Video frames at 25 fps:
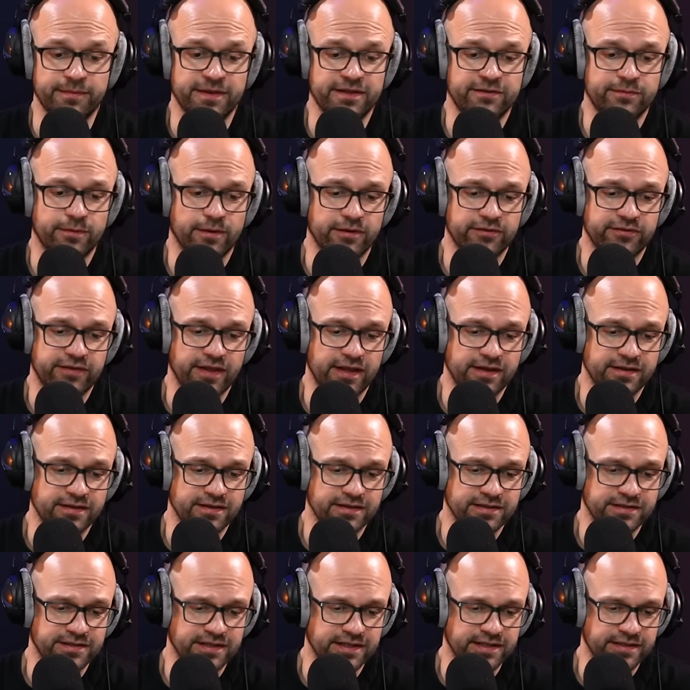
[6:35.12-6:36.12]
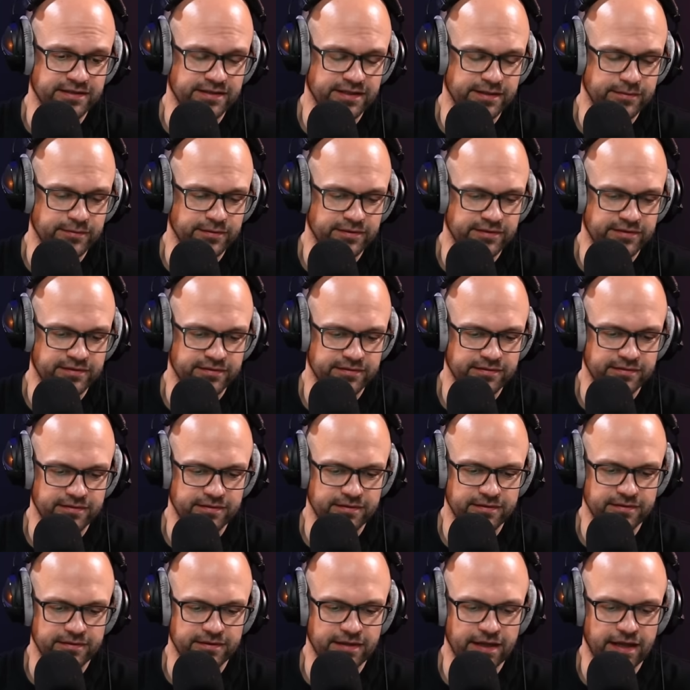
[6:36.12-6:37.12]
mean, towards the end of the season, it was,
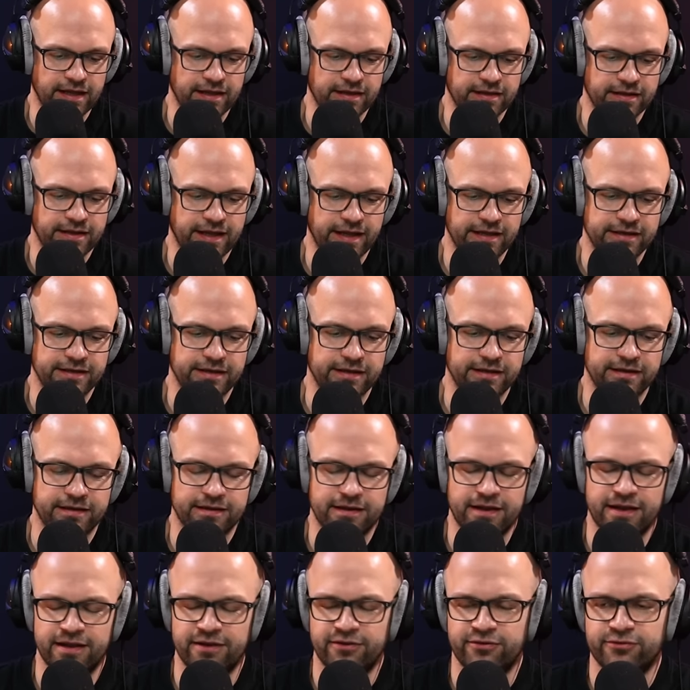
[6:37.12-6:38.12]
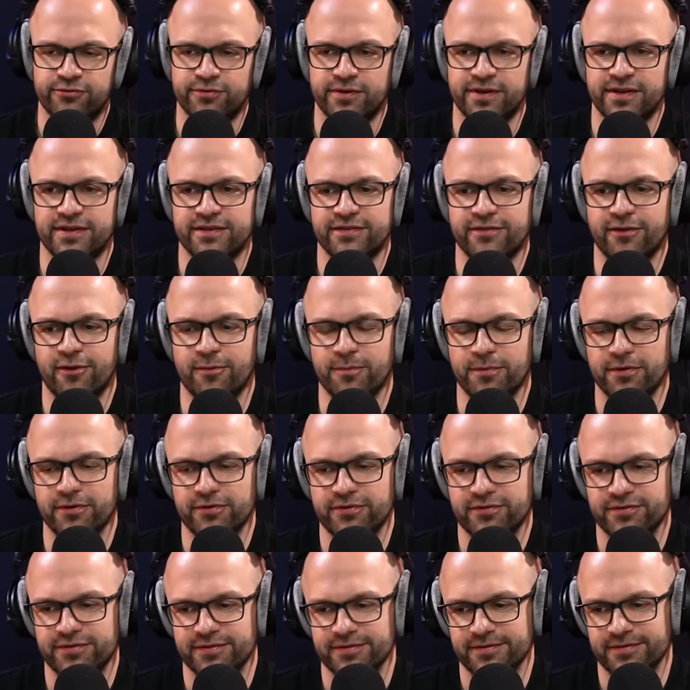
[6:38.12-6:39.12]
again, history has
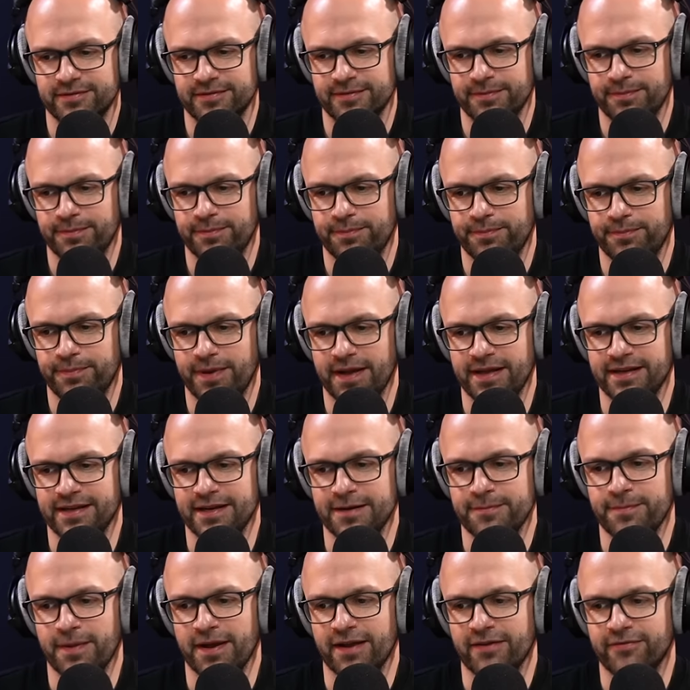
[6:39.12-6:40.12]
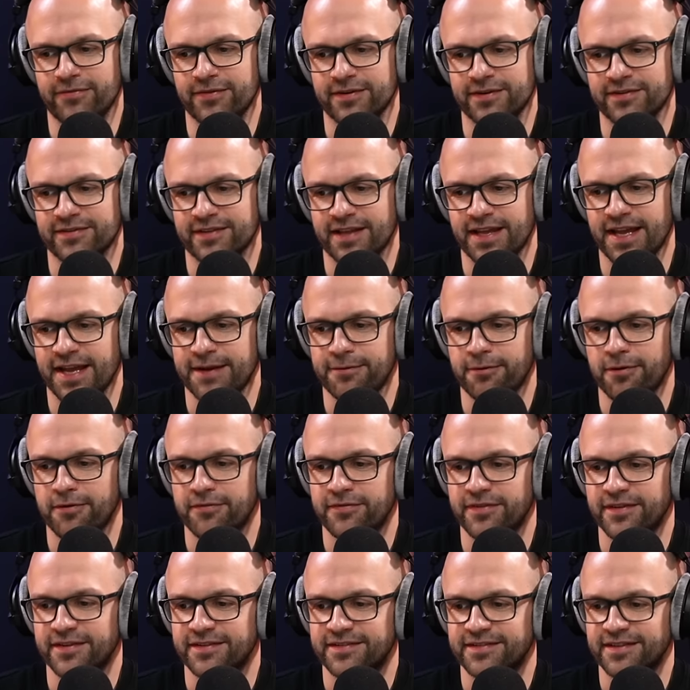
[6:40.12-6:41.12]
almost painted Beckford as the hero
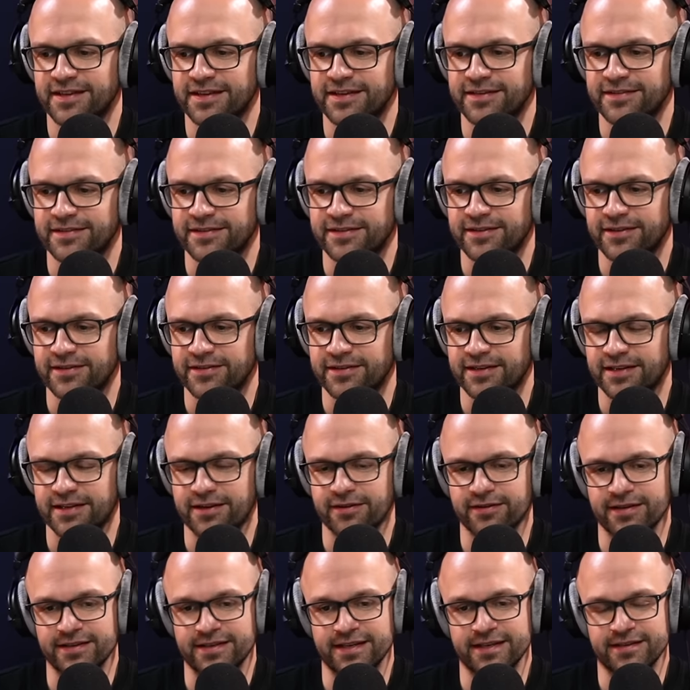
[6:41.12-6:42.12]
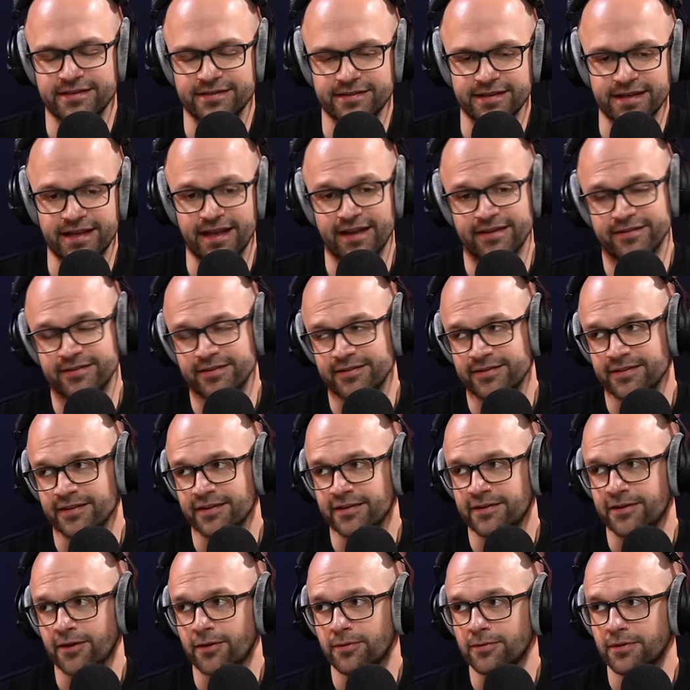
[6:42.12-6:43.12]
of this season, because he gets the
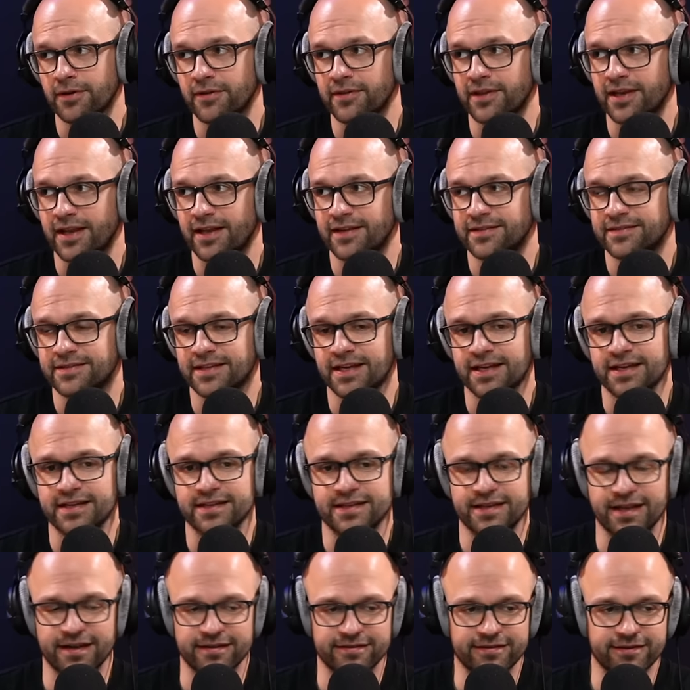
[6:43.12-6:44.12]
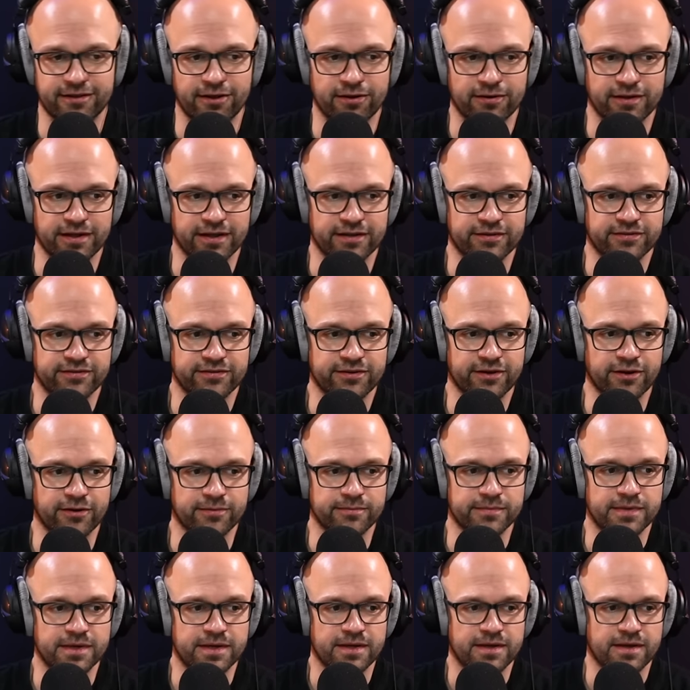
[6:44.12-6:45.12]
goal on the last day, gets the goal against
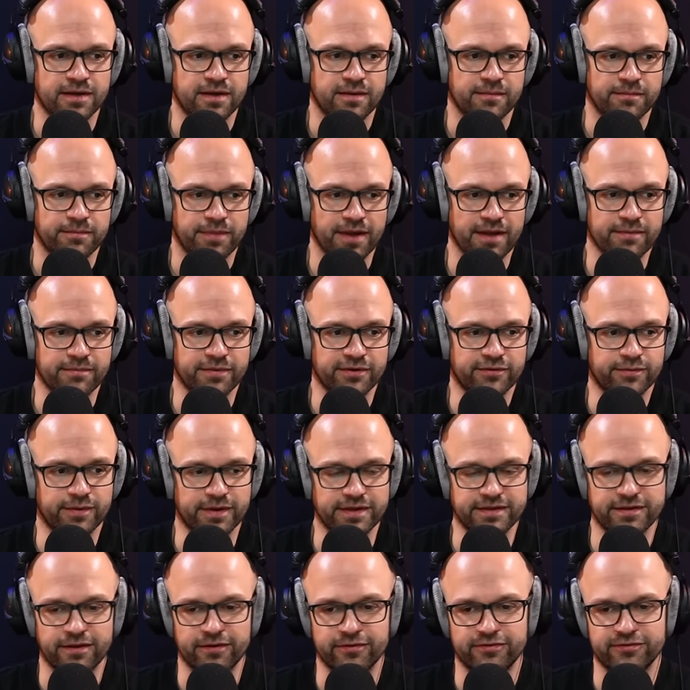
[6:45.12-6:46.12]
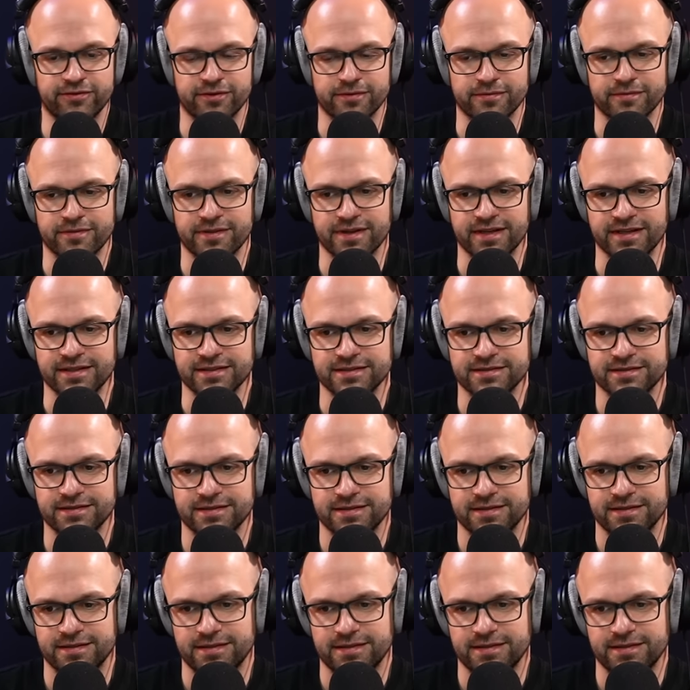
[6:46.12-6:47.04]
Scum. But in between those two things,